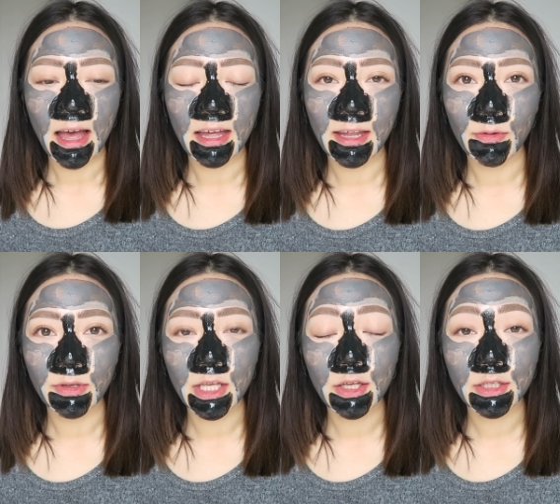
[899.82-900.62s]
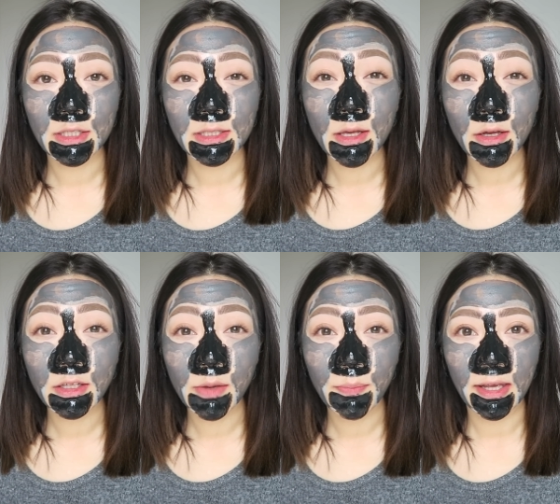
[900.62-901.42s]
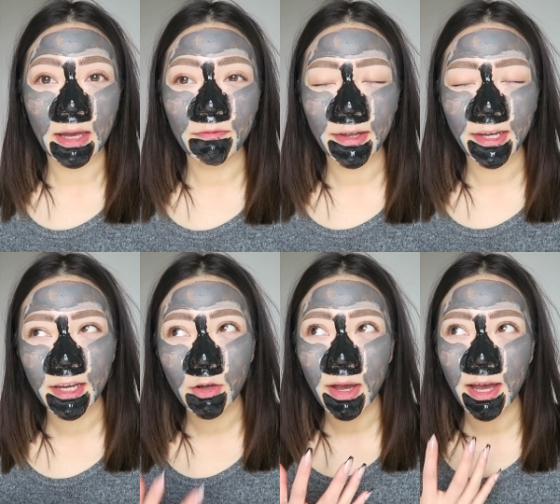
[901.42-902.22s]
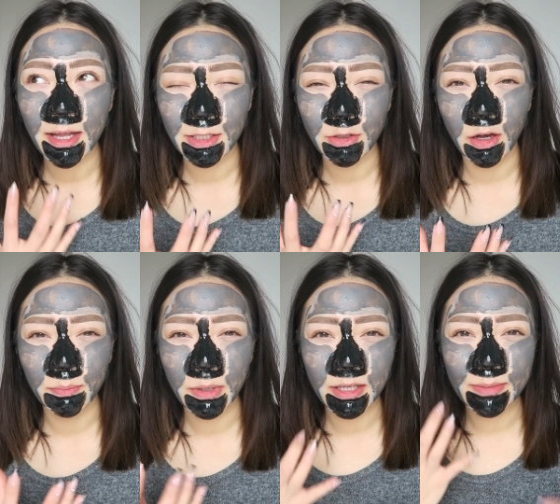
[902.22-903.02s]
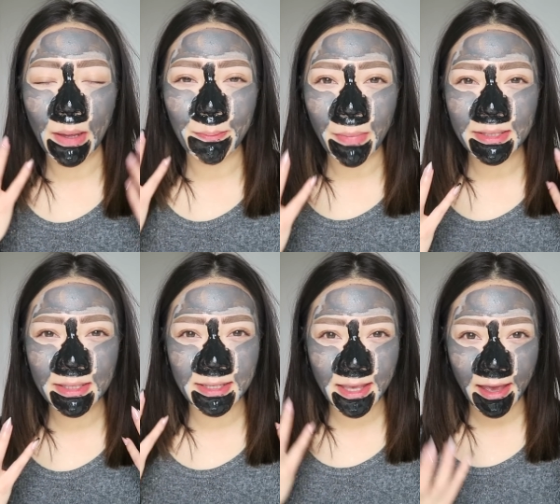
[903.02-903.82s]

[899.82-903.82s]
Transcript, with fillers: and it was so yummy. I'm finding it quite hard to talk because my mask is